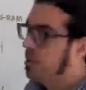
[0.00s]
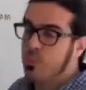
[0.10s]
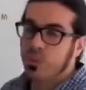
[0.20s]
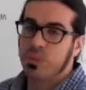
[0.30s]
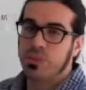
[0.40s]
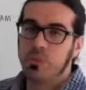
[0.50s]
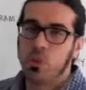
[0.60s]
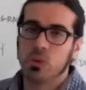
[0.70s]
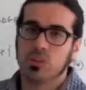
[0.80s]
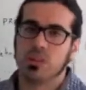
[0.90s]
3.3
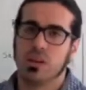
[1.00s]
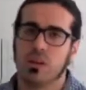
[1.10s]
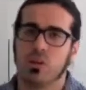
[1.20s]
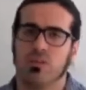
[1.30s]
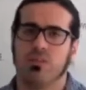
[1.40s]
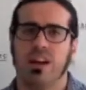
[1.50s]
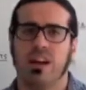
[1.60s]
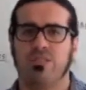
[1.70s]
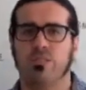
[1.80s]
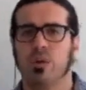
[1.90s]
volts or
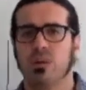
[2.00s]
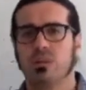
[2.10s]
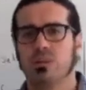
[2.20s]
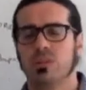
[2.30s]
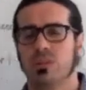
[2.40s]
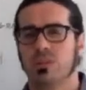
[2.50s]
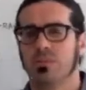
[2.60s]
5 volts.